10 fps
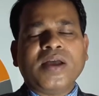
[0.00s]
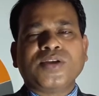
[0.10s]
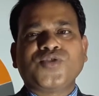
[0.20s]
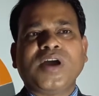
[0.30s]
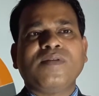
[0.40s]

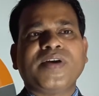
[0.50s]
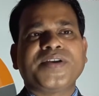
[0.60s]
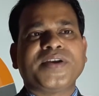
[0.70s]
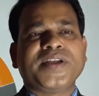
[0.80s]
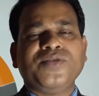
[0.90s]

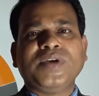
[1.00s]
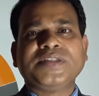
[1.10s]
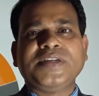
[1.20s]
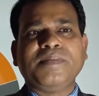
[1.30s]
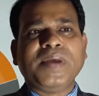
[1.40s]
1200
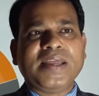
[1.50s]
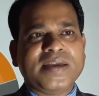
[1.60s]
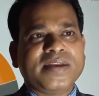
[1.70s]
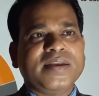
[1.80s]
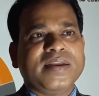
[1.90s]
USD
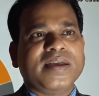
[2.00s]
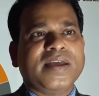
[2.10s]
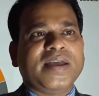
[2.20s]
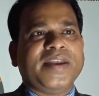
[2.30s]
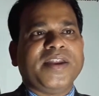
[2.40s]
billion.
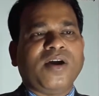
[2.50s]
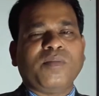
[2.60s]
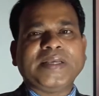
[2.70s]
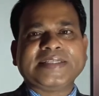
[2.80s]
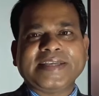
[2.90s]
Now
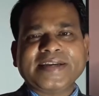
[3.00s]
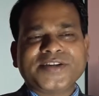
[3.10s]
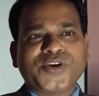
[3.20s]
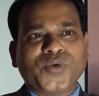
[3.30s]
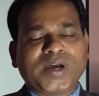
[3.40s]
by
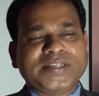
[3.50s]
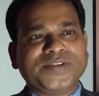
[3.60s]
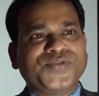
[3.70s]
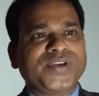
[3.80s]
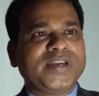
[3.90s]
sector wise,
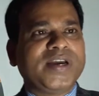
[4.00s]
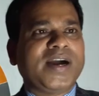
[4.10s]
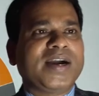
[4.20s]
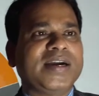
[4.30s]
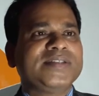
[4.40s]
if we
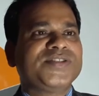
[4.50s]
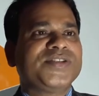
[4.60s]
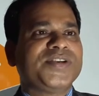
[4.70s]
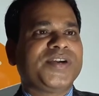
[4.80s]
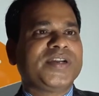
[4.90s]

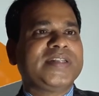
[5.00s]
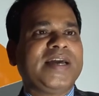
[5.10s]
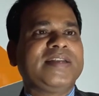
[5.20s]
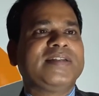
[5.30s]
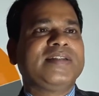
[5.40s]
consider
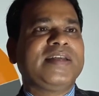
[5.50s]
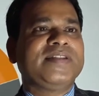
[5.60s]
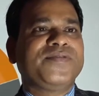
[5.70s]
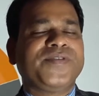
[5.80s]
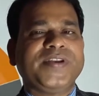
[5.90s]
that, then
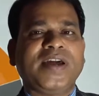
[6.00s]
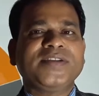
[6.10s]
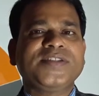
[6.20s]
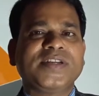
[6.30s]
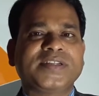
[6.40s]
the
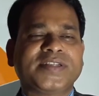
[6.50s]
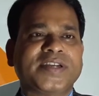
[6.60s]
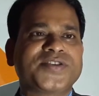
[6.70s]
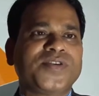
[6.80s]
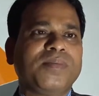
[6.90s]
financial
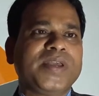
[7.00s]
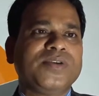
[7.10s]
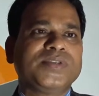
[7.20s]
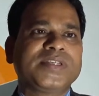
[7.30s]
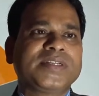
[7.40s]
sector will be
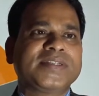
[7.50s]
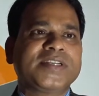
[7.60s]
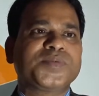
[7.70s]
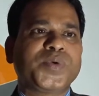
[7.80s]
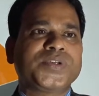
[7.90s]
using
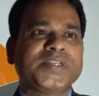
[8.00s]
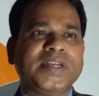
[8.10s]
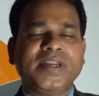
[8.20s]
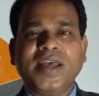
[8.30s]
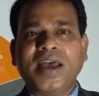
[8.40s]

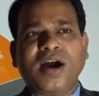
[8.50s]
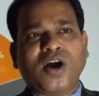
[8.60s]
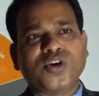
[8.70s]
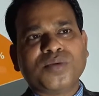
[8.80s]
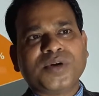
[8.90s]
6%,
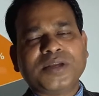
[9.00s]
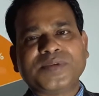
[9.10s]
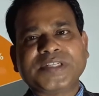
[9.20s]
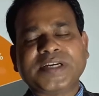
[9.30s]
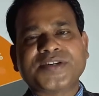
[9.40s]
automotive
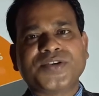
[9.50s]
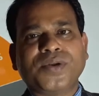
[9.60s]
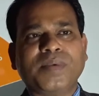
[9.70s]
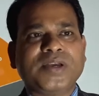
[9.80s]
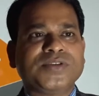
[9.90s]
sector
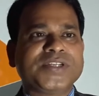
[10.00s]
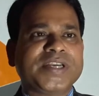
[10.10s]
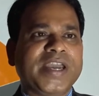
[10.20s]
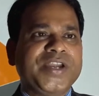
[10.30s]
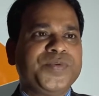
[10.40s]
will be
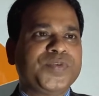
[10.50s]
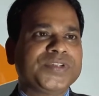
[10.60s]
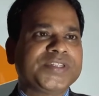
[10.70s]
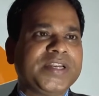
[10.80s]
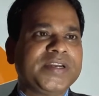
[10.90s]
using
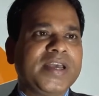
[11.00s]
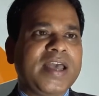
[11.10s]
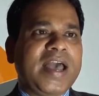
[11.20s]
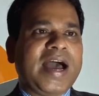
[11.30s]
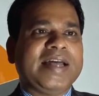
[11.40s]
8%,
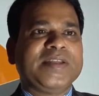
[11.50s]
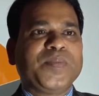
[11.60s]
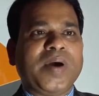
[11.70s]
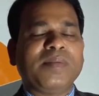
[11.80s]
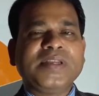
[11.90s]
and the
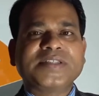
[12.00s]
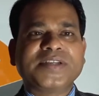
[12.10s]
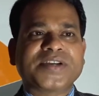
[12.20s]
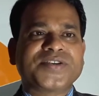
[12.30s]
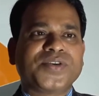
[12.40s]
public
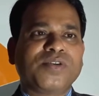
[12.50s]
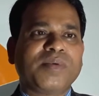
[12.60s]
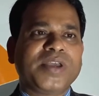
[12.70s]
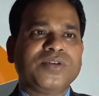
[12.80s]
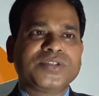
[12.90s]
sector will be
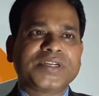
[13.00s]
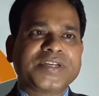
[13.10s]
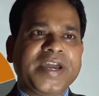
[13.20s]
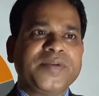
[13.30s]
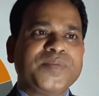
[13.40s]
using
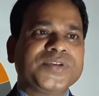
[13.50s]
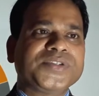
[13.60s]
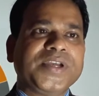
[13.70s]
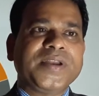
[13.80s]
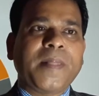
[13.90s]

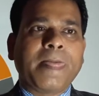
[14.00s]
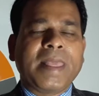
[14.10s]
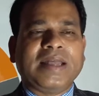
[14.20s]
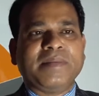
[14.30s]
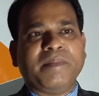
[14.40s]
10%,
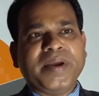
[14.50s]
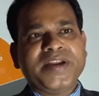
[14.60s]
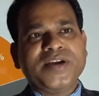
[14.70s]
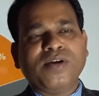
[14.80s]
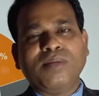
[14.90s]
and the
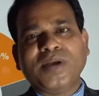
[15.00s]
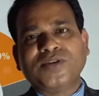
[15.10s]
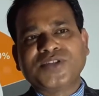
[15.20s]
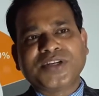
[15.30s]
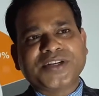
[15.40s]
media will be
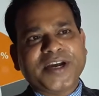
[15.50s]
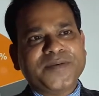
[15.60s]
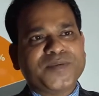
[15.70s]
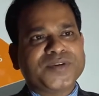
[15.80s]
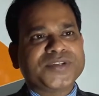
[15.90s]
using
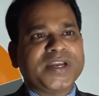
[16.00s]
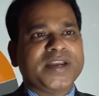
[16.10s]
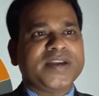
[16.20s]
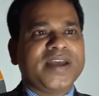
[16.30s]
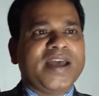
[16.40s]

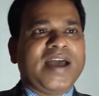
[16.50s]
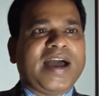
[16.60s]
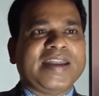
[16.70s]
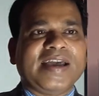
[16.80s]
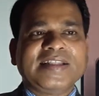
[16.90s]
10%,
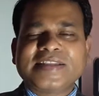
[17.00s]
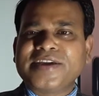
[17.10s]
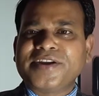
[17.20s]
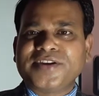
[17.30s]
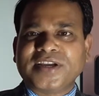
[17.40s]
and
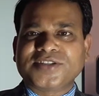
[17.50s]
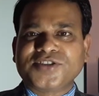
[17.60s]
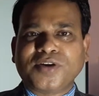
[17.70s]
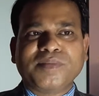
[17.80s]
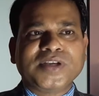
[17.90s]
healthcare industry
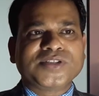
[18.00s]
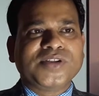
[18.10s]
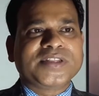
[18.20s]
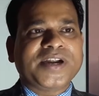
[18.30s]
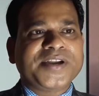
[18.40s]
obviously
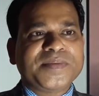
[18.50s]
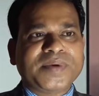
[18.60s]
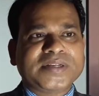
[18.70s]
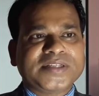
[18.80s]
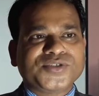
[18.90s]

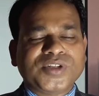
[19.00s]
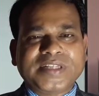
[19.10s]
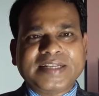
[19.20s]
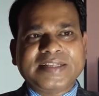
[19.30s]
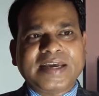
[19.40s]
30%. So
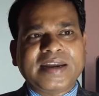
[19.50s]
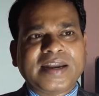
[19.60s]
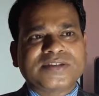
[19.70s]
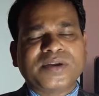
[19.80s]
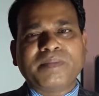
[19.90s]
there are
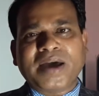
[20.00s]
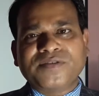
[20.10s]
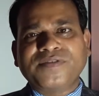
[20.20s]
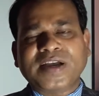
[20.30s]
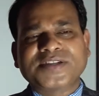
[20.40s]
actually
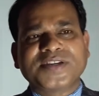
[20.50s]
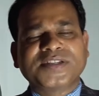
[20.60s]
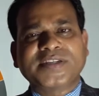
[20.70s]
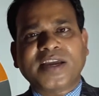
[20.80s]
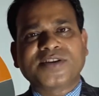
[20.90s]
manufacturing
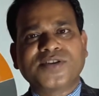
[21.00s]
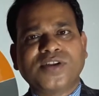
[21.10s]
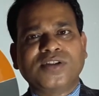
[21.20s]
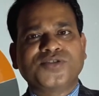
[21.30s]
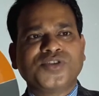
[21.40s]
sector
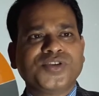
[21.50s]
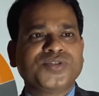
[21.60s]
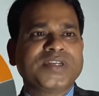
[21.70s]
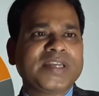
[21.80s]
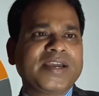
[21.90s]
also
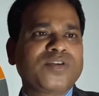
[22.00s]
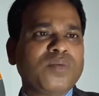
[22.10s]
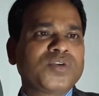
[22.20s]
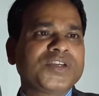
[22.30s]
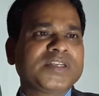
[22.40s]
using like
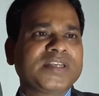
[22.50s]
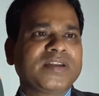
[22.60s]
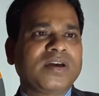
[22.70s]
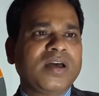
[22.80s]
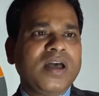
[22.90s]
robotics and
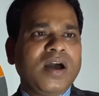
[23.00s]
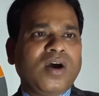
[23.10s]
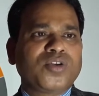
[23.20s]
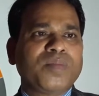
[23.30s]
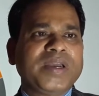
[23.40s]

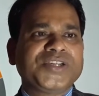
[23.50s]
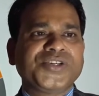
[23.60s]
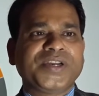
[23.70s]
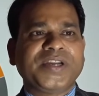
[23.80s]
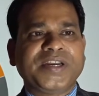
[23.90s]

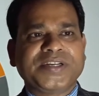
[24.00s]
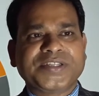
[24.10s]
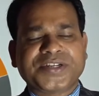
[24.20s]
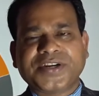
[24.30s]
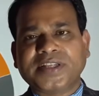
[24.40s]
automation and
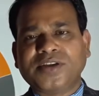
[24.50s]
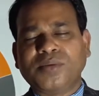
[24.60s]
etc. They will